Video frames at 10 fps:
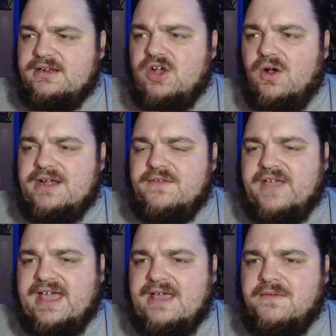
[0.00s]
kind of
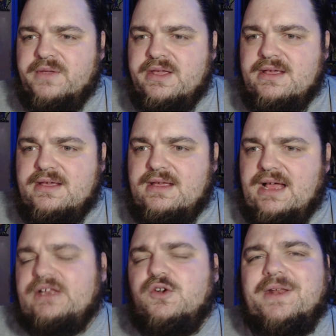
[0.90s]
have
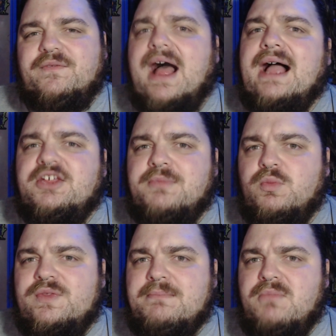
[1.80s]
a little bit of
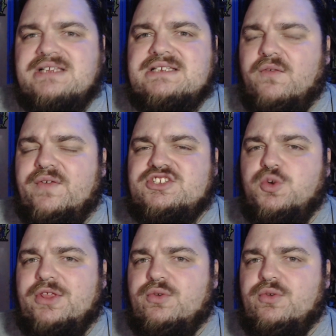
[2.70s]
argument within myself as to whether